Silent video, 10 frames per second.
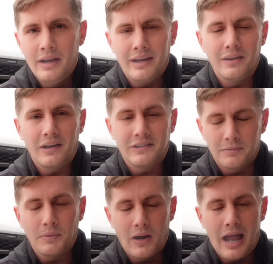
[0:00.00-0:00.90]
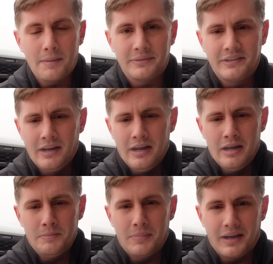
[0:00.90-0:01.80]
and Lexus, perhaps,
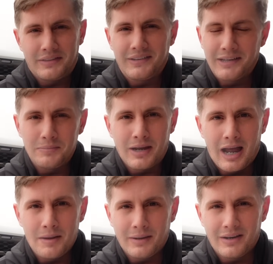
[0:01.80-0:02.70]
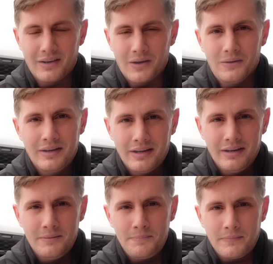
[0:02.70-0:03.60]
but at the same time, I don't know.
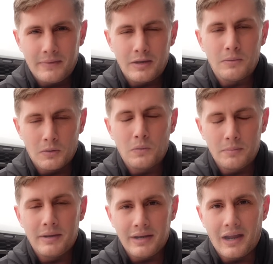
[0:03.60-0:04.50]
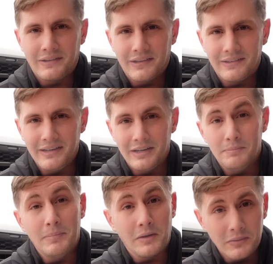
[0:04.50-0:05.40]
It would have been nice to see
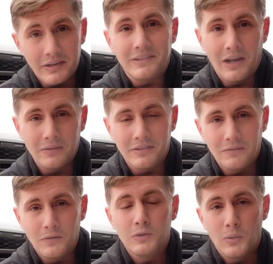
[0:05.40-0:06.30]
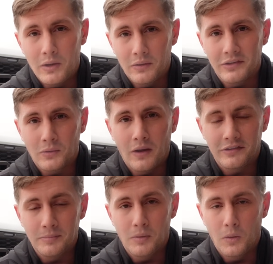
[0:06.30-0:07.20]
better discounts for Toyotas
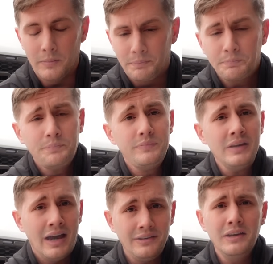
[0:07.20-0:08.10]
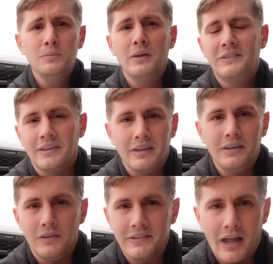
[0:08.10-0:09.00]
across the board. I did recently,
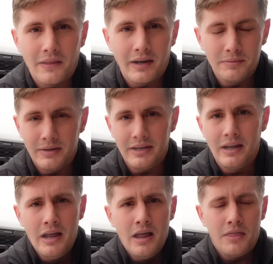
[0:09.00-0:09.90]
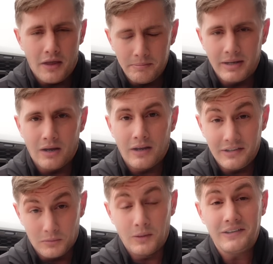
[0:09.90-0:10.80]
and you saw that in the thumbnail, I
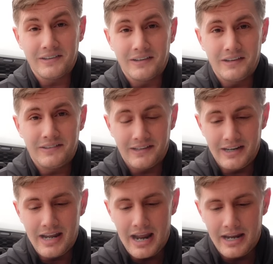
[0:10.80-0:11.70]
did recently see